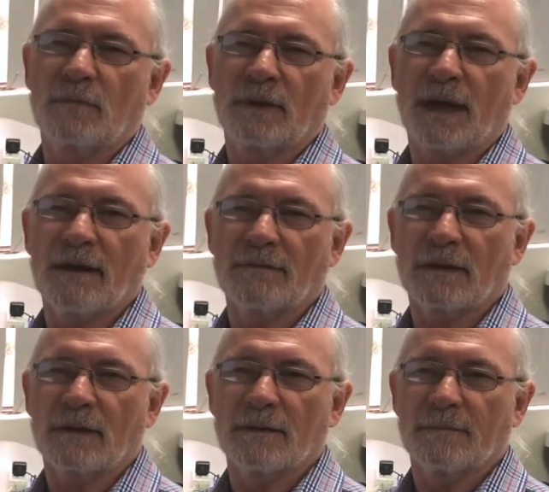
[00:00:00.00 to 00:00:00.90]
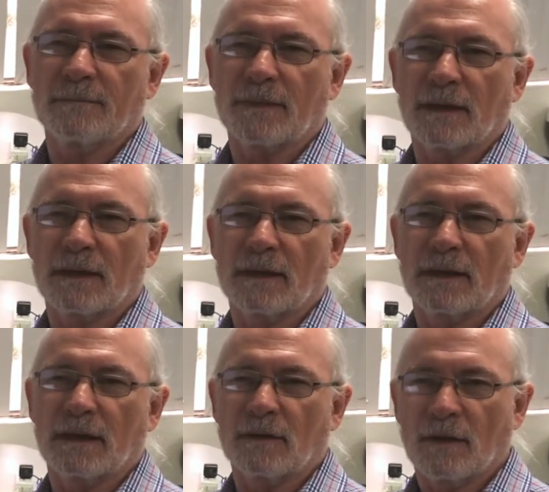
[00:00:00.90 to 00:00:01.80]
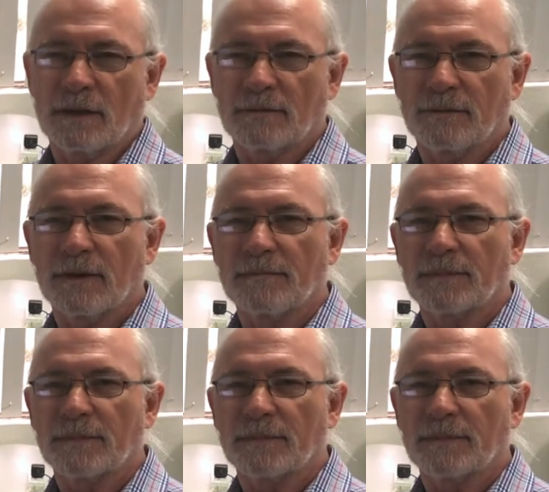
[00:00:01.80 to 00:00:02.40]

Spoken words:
We have a lot of